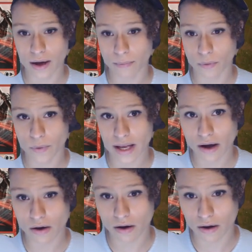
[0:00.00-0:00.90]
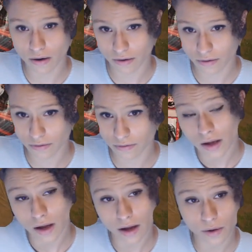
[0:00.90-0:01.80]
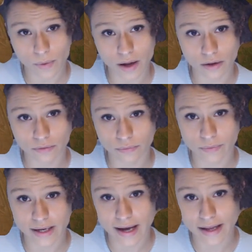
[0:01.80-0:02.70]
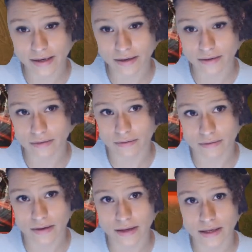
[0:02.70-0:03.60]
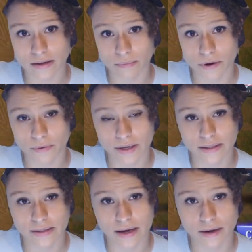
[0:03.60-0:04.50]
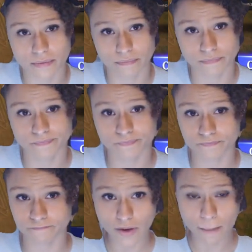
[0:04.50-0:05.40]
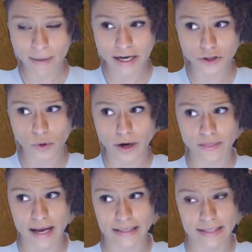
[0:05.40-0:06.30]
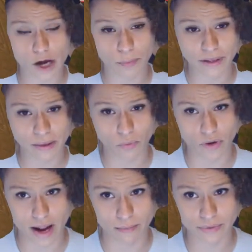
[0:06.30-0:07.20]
We are... Oh, well, we can kill opponent's mana dork that is helping them ramp.